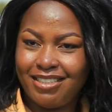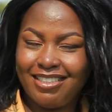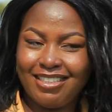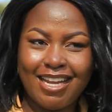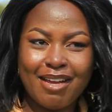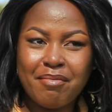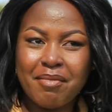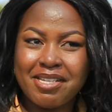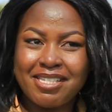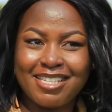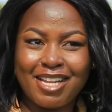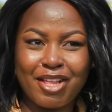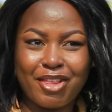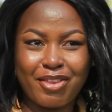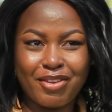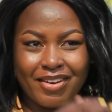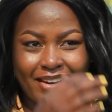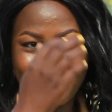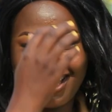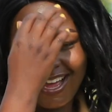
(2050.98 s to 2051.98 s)
Tindama zile
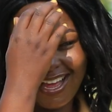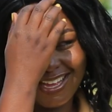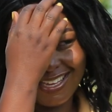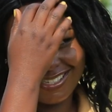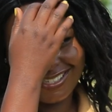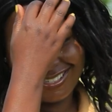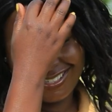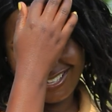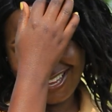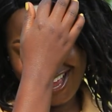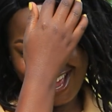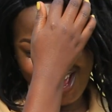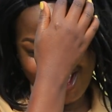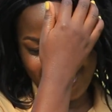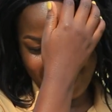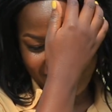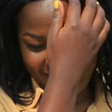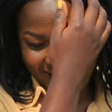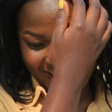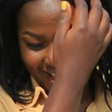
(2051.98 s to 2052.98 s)
3 years.
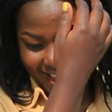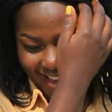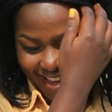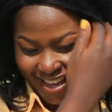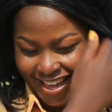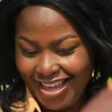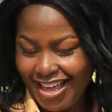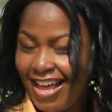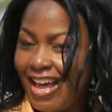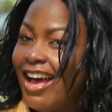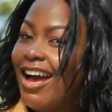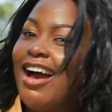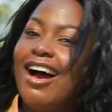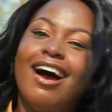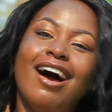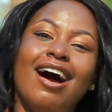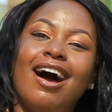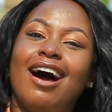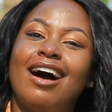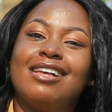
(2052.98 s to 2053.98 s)

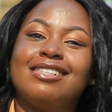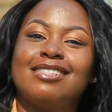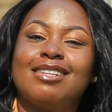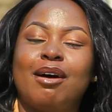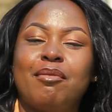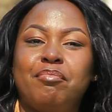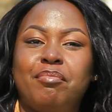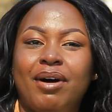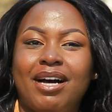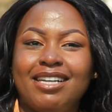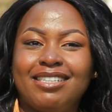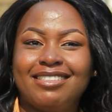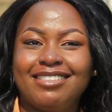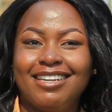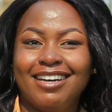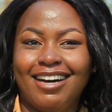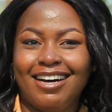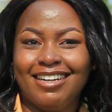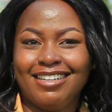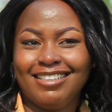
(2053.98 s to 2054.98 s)
As a bad
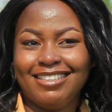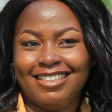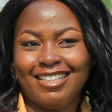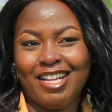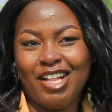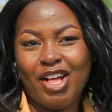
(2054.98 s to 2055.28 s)
girl.